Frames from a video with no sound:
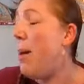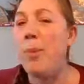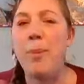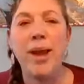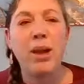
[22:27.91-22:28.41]

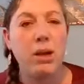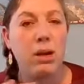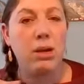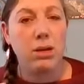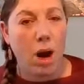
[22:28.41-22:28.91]
My
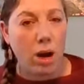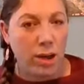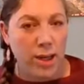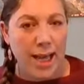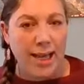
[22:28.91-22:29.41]

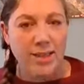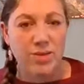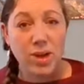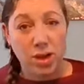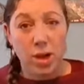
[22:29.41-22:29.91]
garden
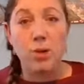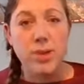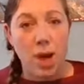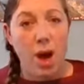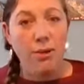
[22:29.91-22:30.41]
is
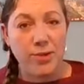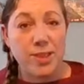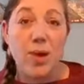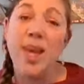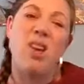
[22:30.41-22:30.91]
closed off,
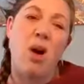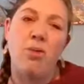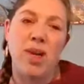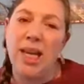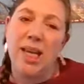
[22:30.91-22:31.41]
so he
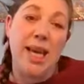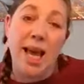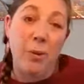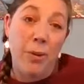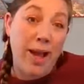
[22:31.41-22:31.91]
can't really
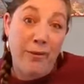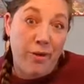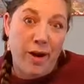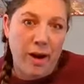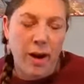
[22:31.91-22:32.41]
get away
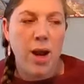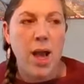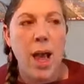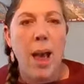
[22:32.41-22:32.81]
far.